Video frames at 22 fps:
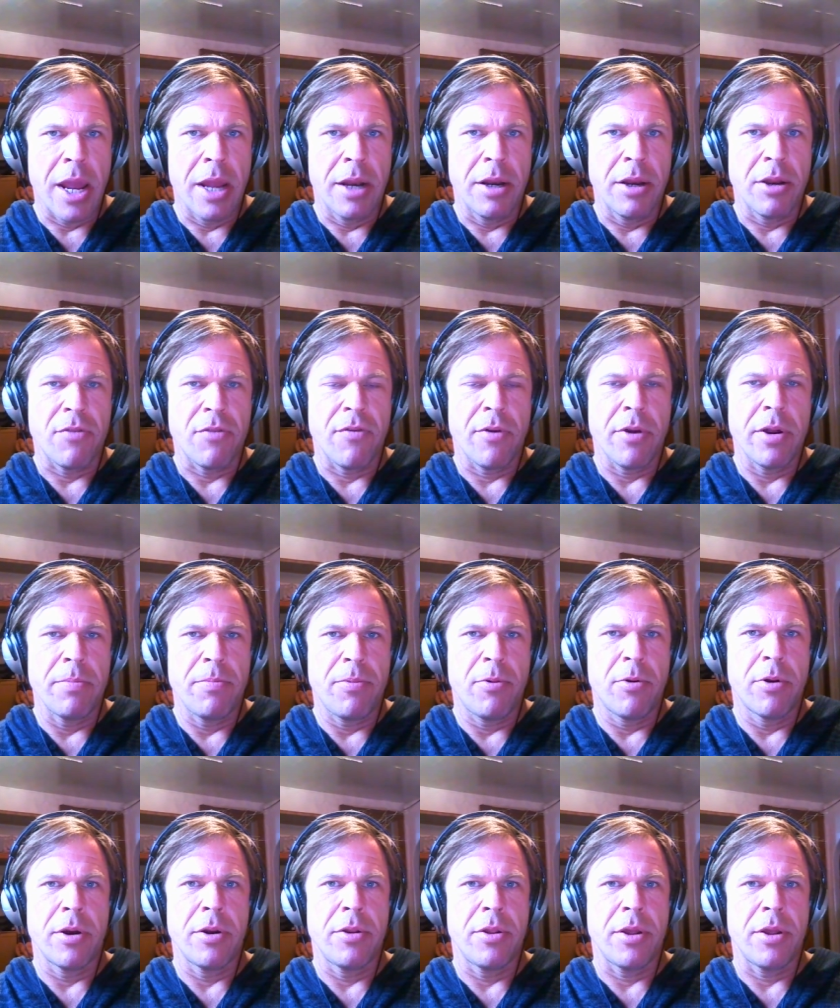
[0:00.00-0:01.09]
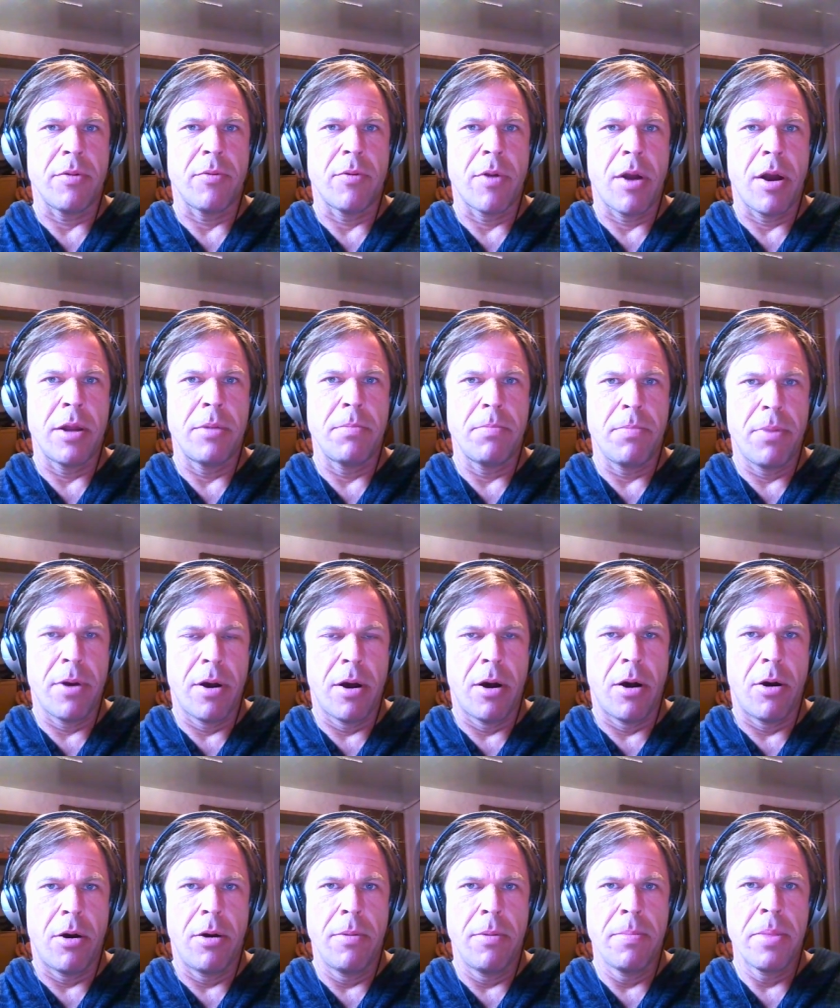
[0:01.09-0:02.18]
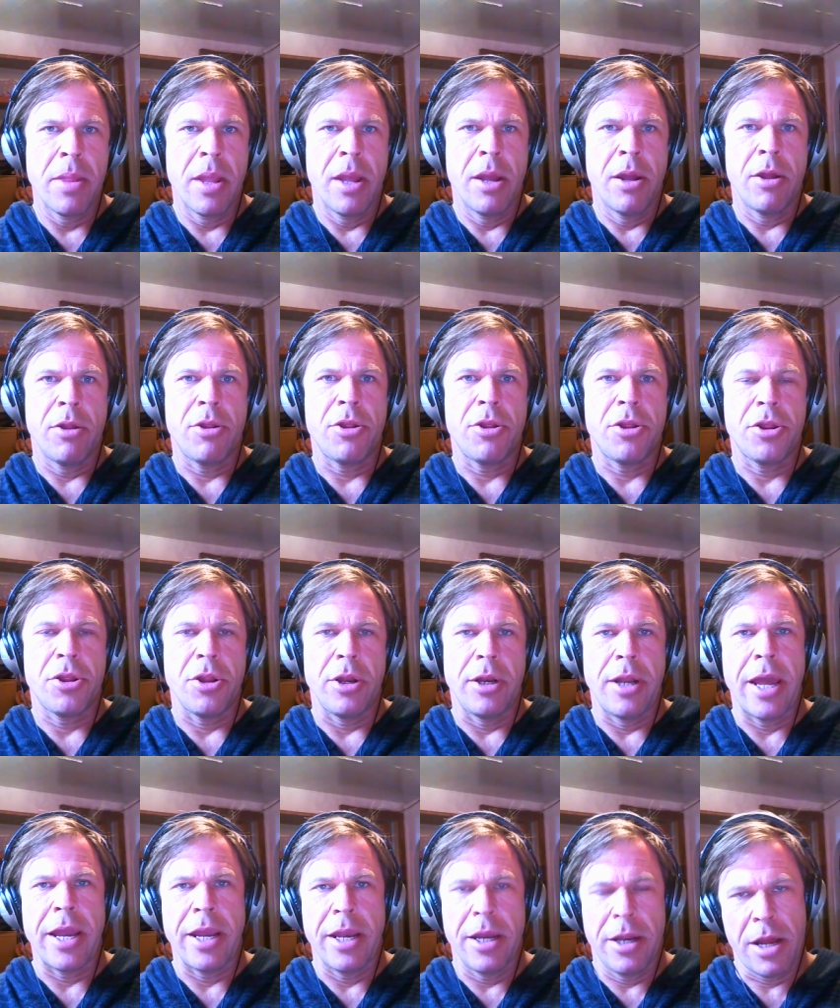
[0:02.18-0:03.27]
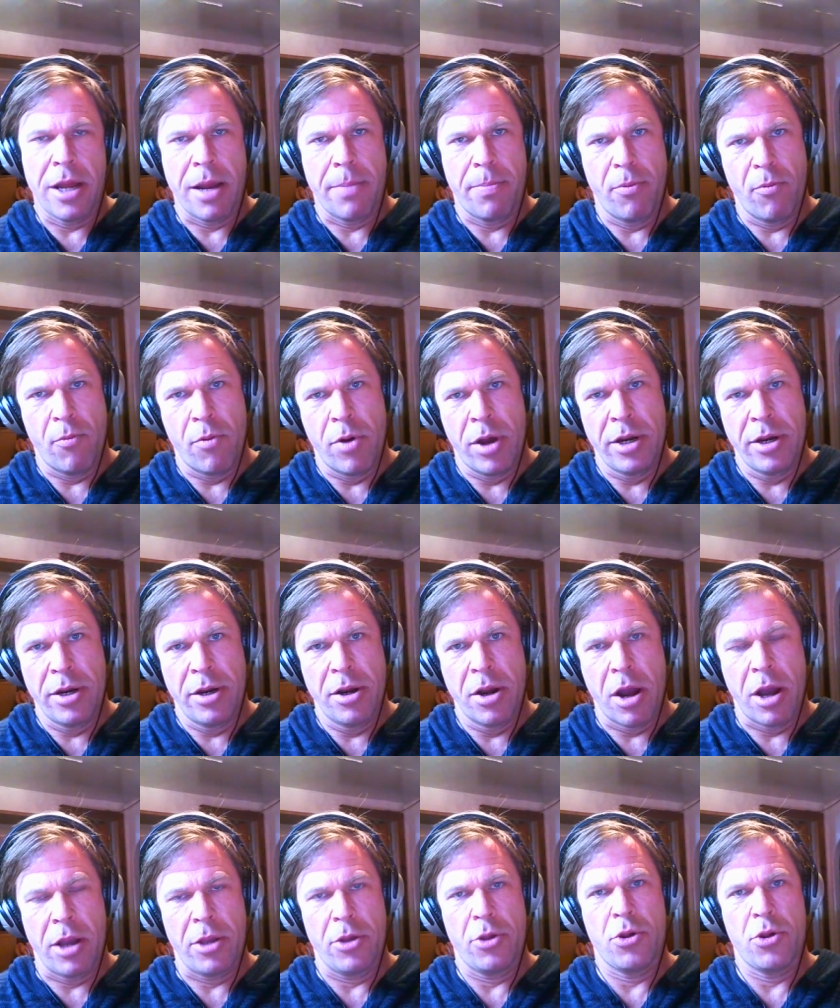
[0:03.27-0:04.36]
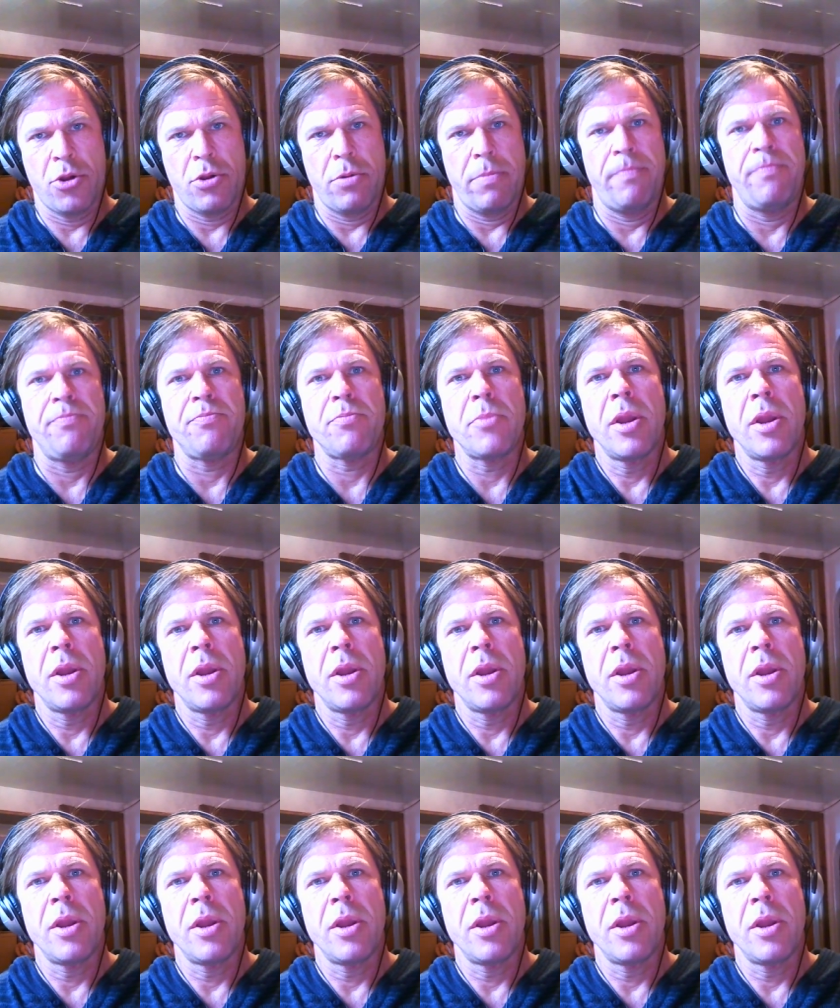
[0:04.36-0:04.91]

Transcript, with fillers: And it's very important that Ron Paul leg it up one notch.